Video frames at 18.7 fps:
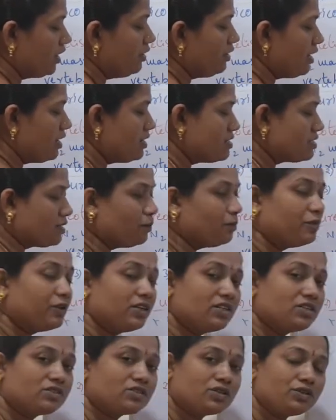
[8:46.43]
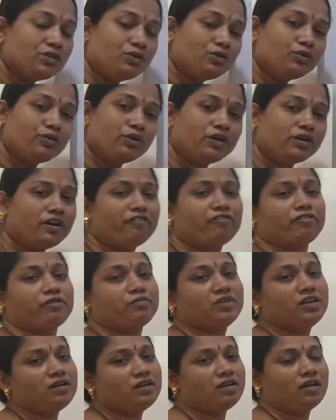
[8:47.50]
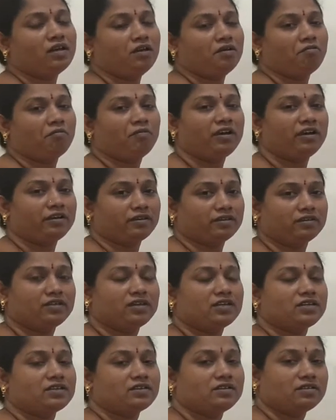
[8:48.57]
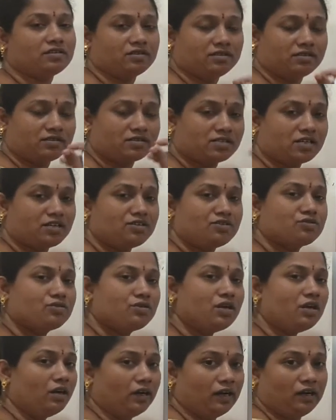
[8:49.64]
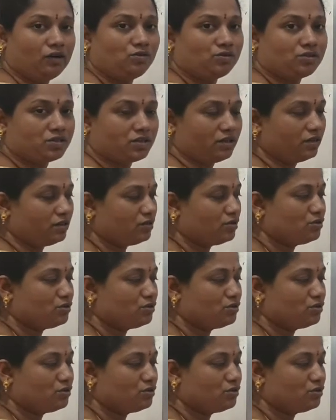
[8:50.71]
and separates the urea from the blood, then sent to the outside.